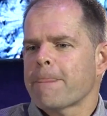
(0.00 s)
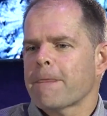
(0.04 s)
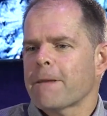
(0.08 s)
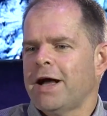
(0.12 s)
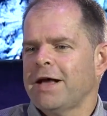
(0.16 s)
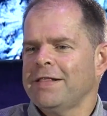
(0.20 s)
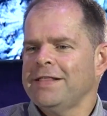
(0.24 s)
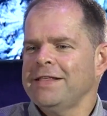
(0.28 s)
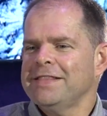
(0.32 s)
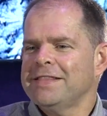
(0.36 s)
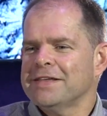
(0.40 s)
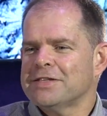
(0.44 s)

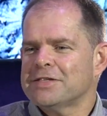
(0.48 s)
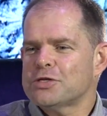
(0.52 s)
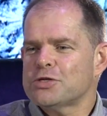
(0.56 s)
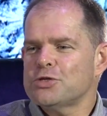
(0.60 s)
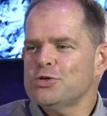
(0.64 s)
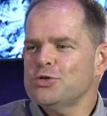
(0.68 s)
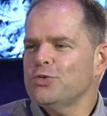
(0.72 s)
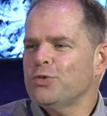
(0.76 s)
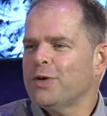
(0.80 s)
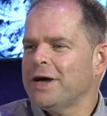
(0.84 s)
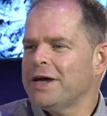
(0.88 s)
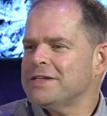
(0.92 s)
I think there's
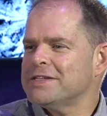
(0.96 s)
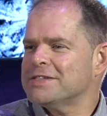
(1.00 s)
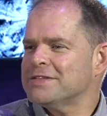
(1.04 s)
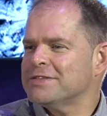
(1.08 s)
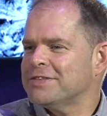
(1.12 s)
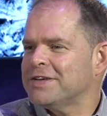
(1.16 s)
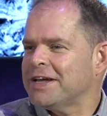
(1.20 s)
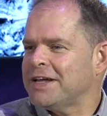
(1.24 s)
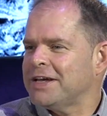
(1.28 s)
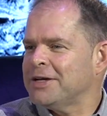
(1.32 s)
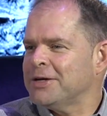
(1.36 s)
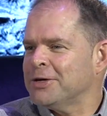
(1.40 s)
two ways
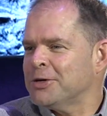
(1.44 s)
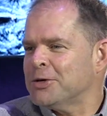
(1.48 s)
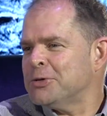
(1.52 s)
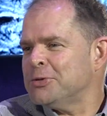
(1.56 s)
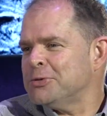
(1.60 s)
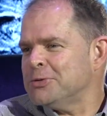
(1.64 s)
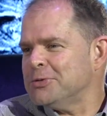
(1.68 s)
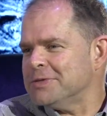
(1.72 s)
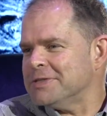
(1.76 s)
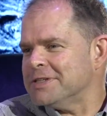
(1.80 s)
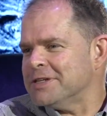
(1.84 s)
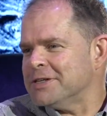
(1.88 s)
of getting
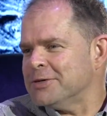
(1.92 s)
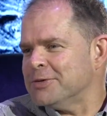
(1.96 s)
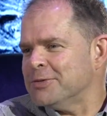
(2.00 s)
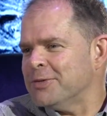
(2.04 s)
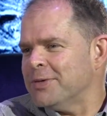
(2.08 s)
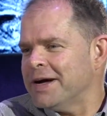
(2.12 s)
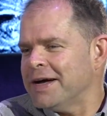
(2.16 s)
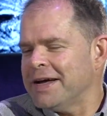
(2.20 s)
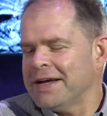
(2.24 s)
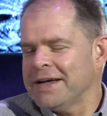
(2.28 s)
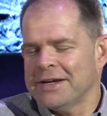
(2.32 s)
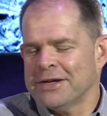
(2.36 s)
old in a
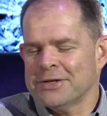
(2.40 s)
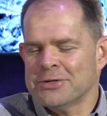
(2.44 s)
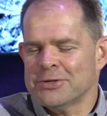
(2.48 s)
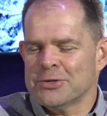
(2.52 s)
way,